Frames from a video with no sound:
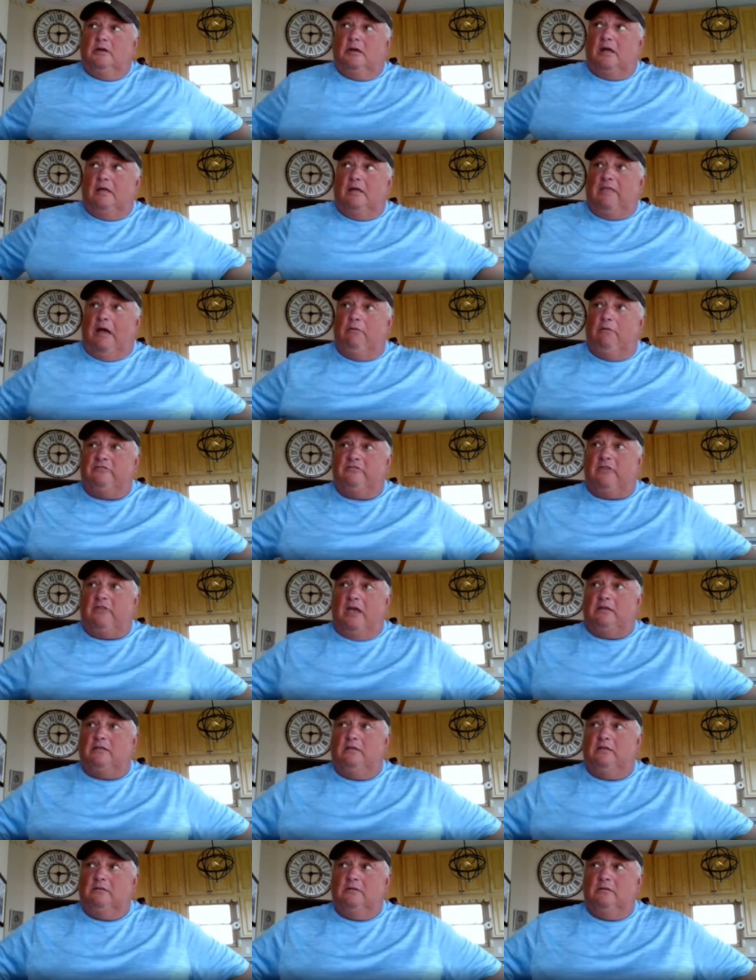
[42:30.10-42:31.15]
that was like
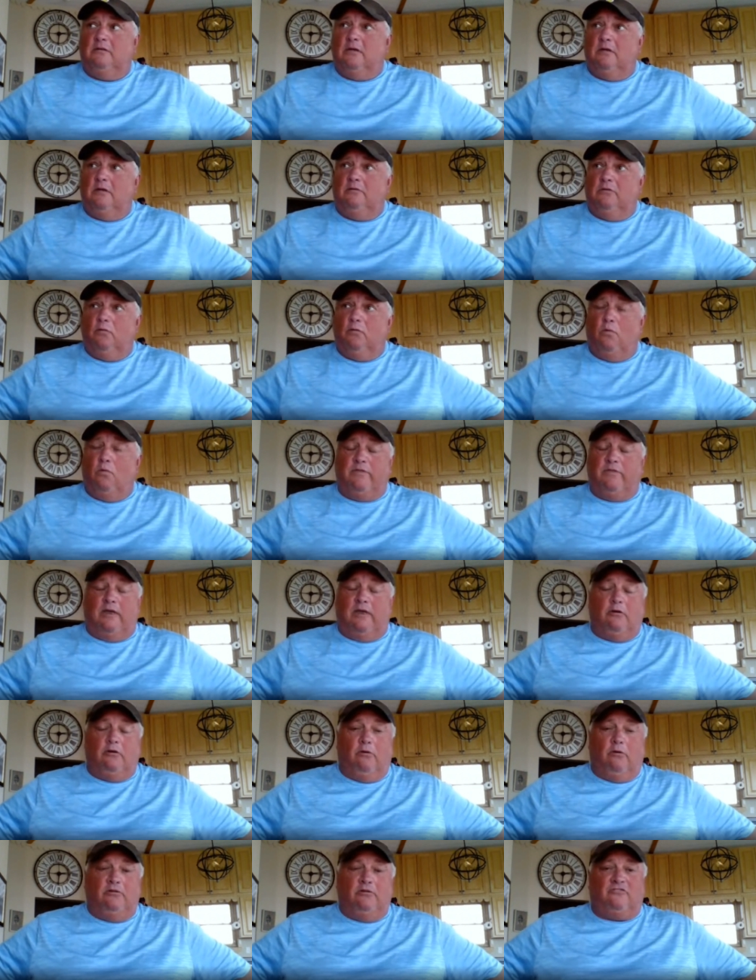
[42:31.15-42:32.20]
the one that
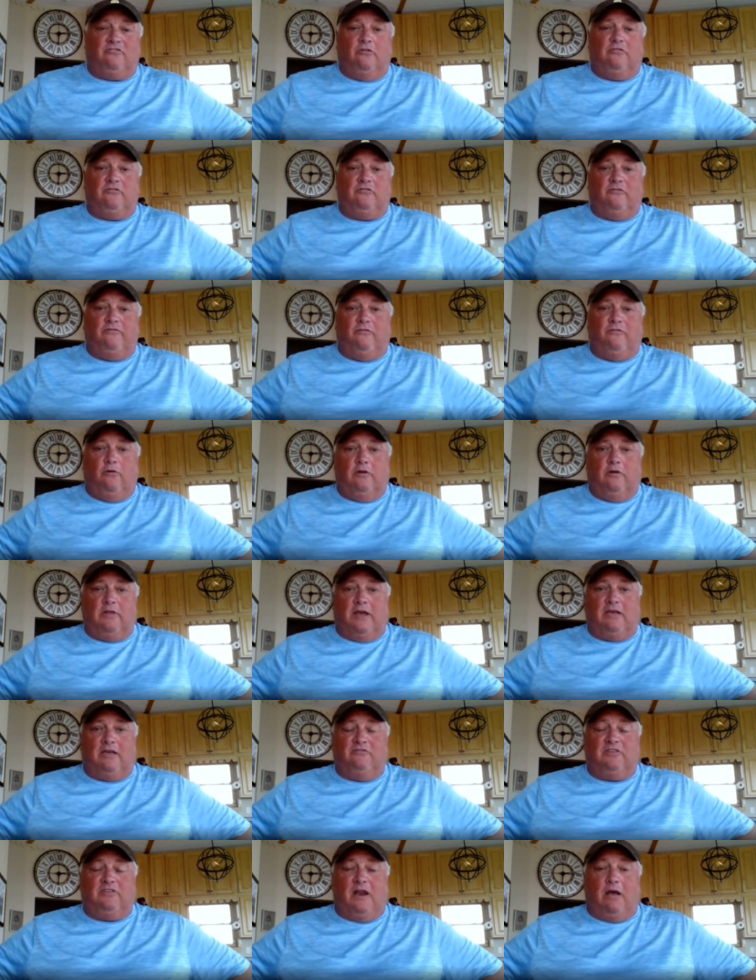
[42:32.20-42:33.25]
you're always searching for. And like
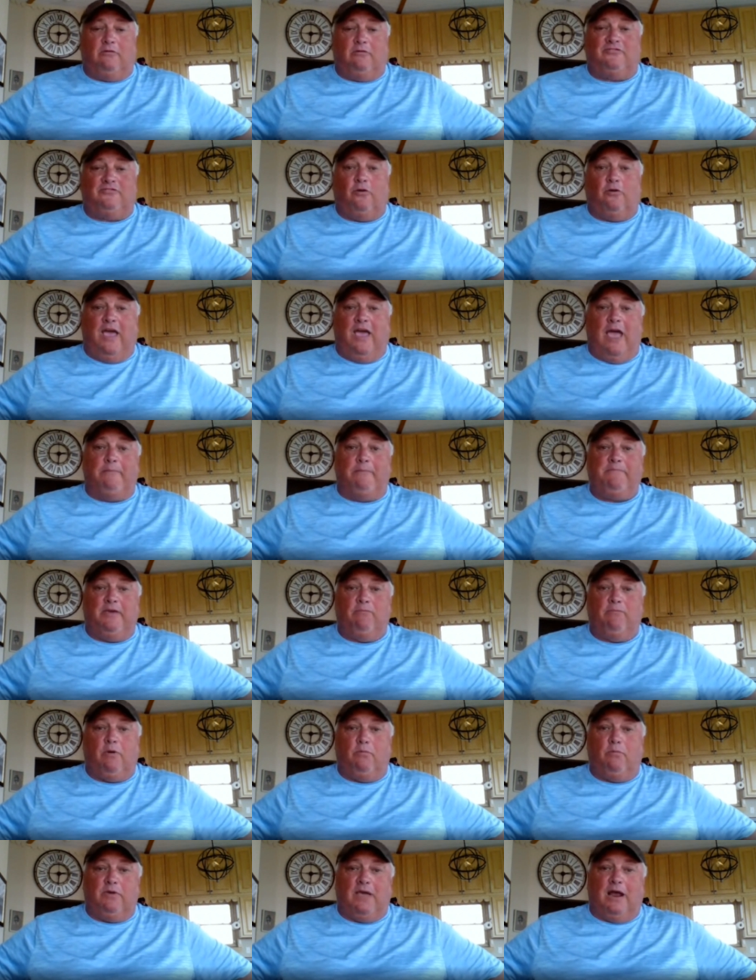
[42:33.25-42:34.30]
I said, I was so happy
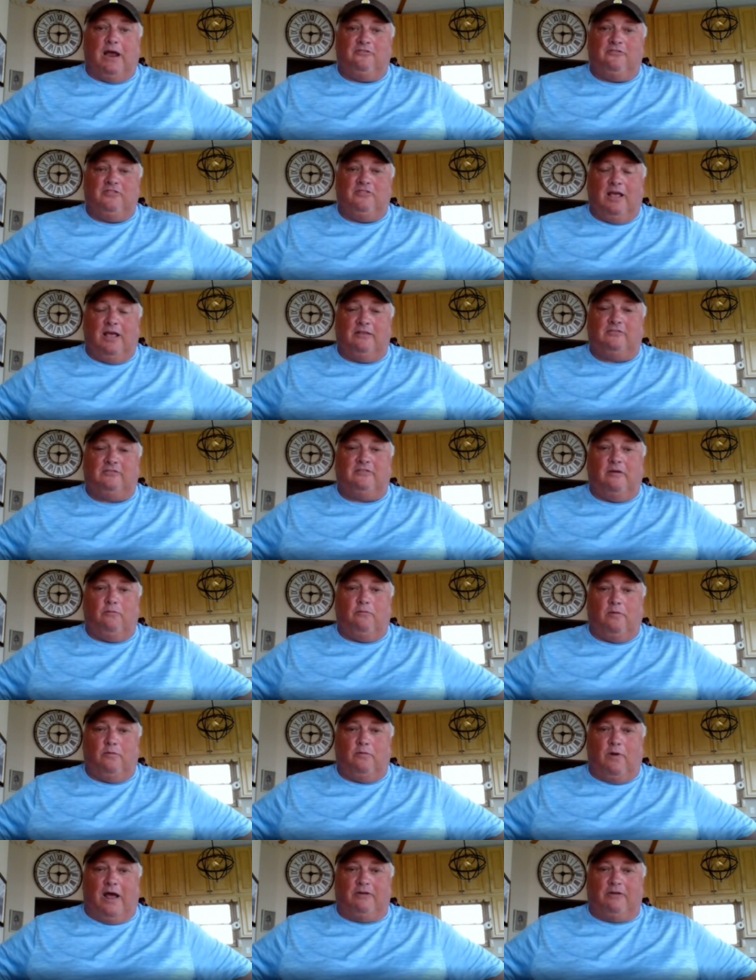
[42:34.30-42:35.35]
when we got a chance that
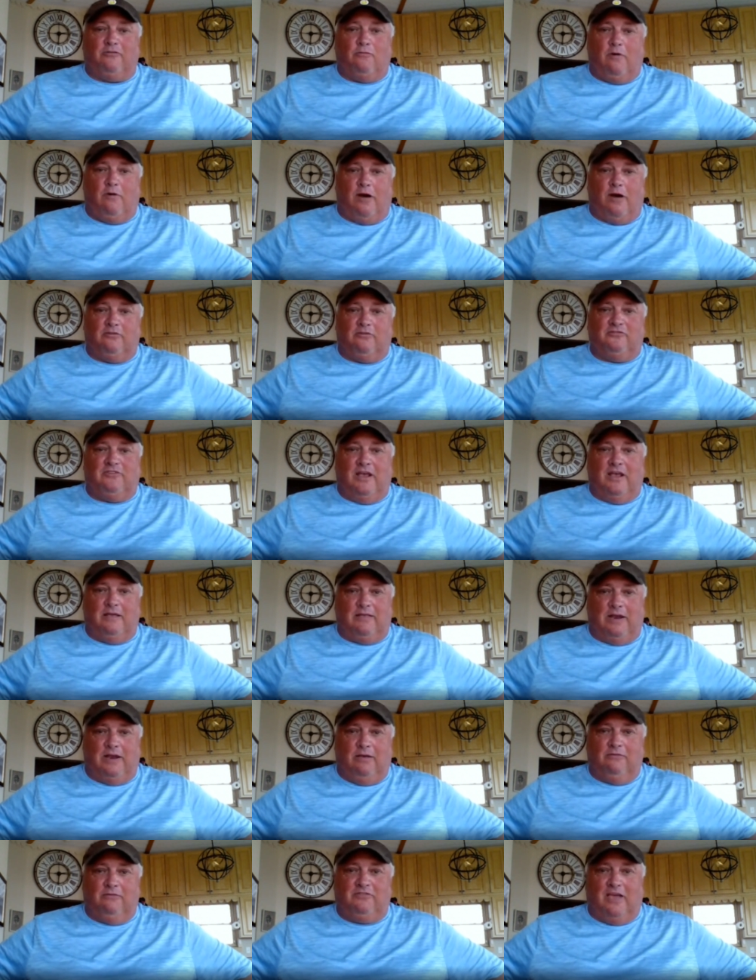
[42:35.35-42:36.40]
when Roger Waters saying that
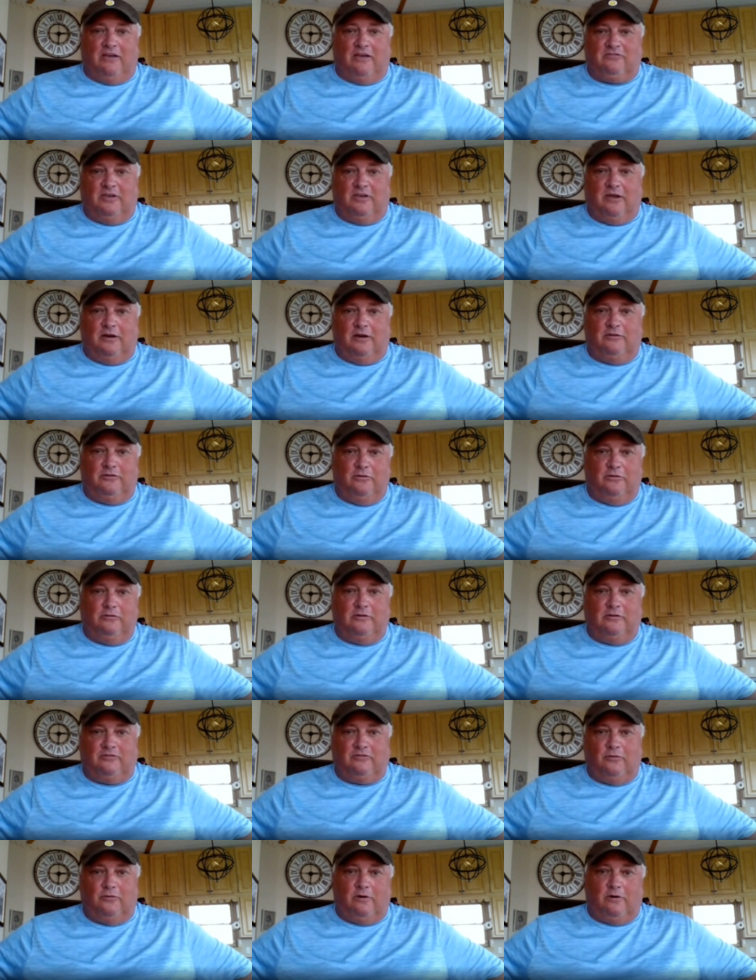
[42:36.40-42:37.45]
he was actually going to do the
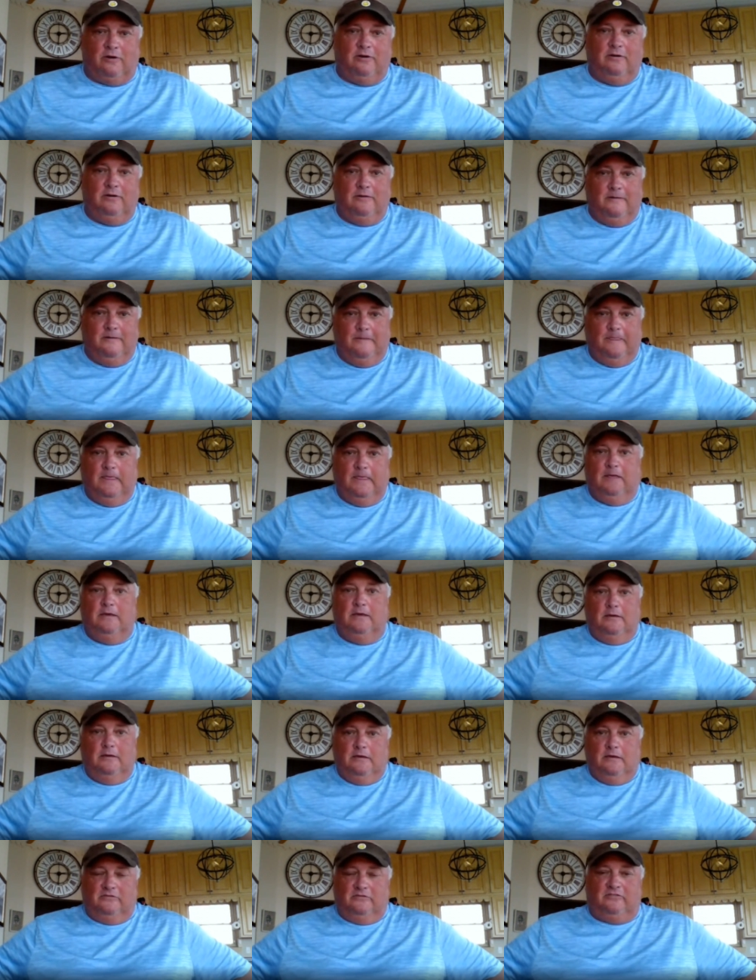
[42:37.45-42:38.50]
tour.
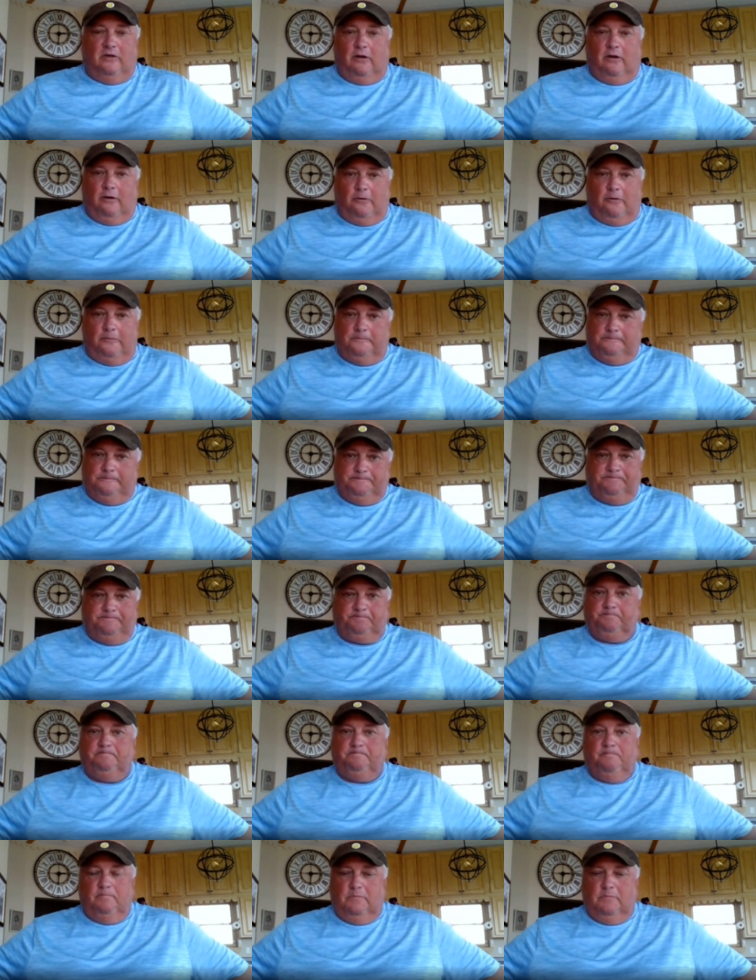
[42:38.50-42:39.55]
So,
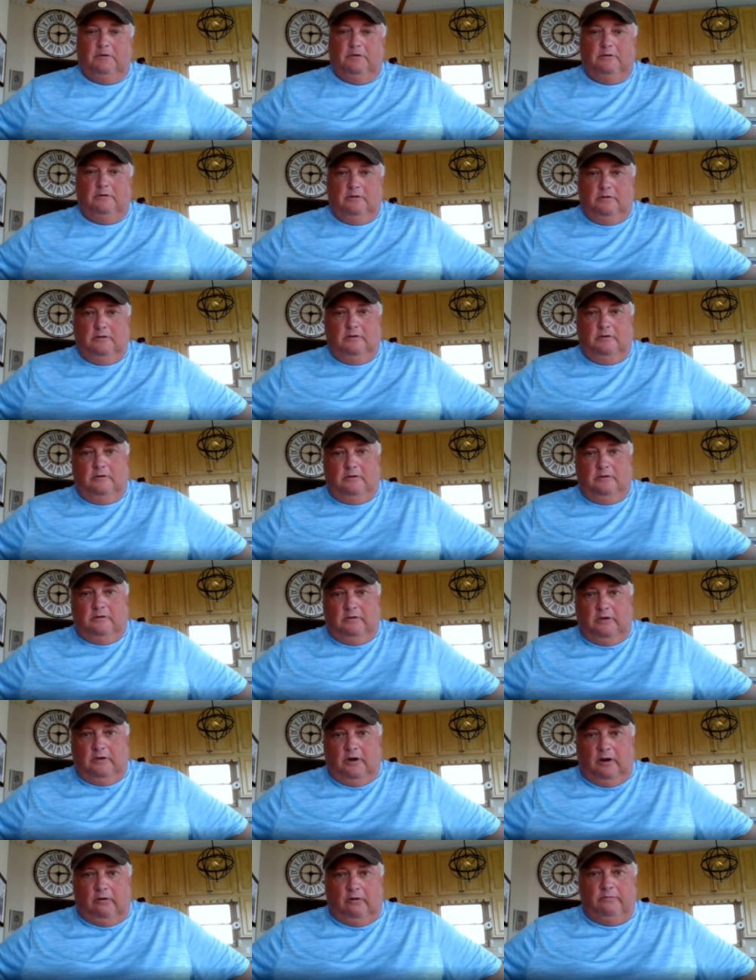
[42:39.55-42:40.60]

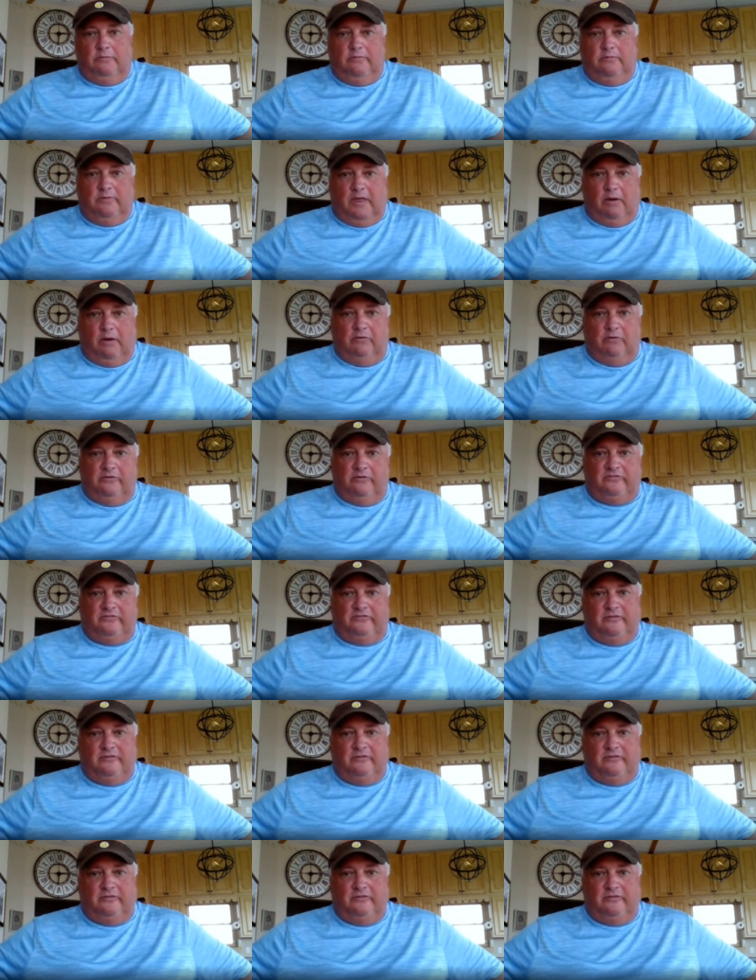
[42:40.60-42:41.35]
you know, that was